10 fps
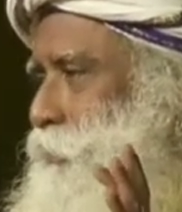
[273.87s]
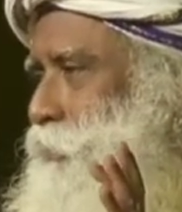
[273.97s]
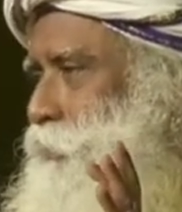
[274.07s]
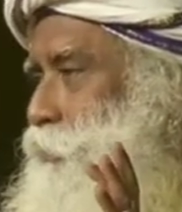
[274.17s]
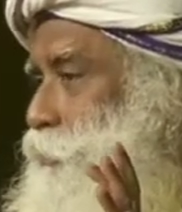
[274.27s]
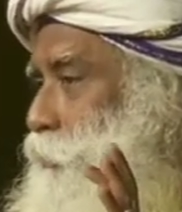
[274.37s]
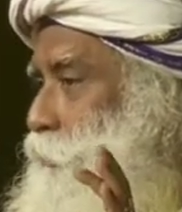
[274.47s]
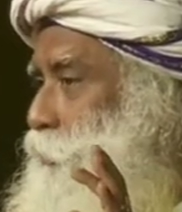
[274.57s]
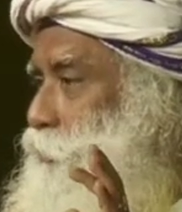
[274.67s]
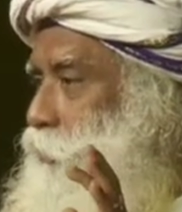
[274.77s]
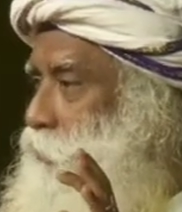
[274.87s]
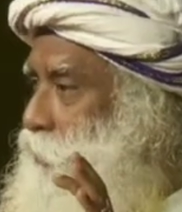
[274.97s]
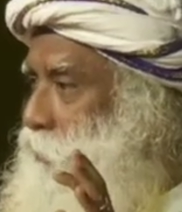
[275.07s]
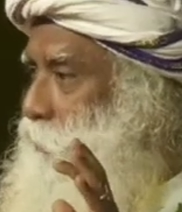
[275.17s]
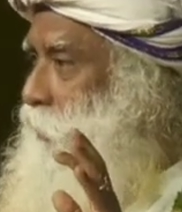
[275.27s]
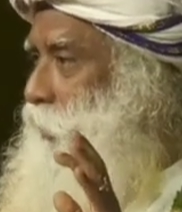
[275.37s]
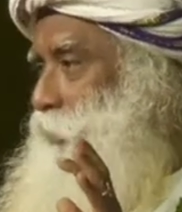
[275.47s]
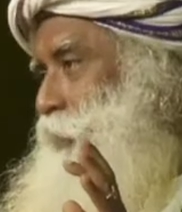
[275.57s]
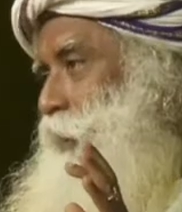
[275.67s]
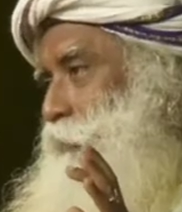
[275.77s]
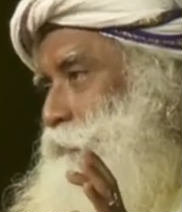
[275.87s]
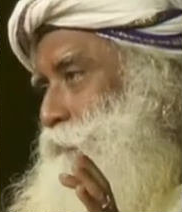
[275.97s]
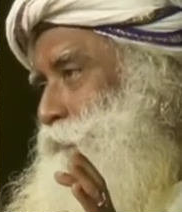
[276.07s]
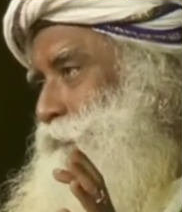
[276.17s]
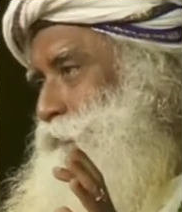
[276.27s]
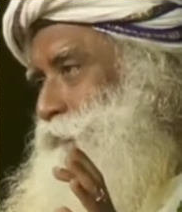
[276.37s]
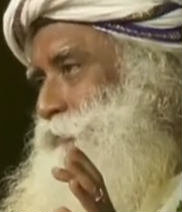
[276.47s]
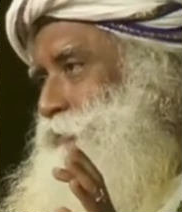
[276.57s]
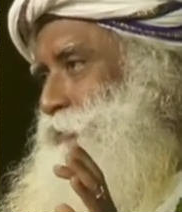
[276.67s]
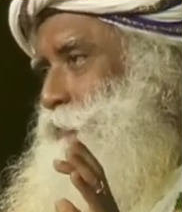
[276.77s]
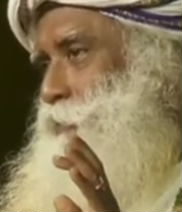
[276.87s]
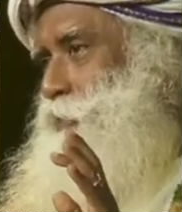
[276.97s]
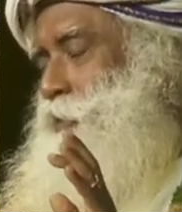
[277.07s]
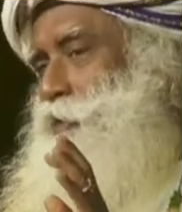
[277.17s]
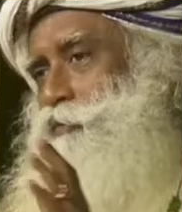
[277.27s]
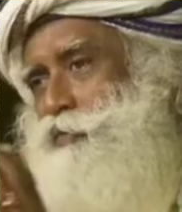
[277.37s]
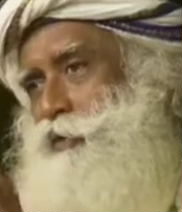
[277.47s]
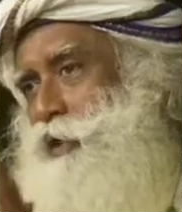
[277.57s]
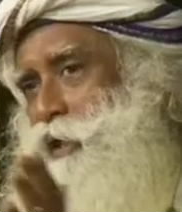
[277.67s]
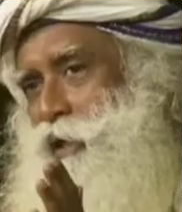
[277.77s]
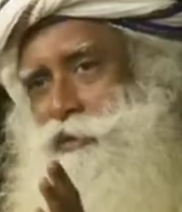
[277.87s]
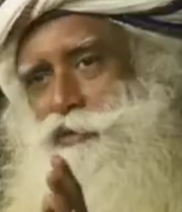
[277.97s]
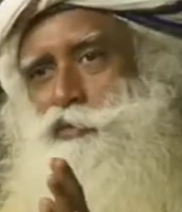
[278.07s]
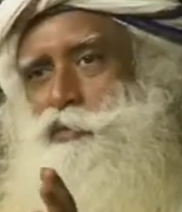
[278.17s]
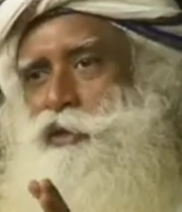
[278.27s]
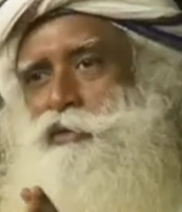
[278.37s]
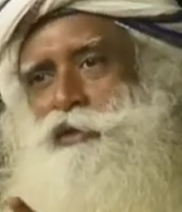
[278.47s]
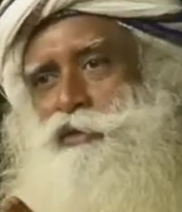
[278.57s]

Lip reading: you will be so miserable right now. If you realize you've been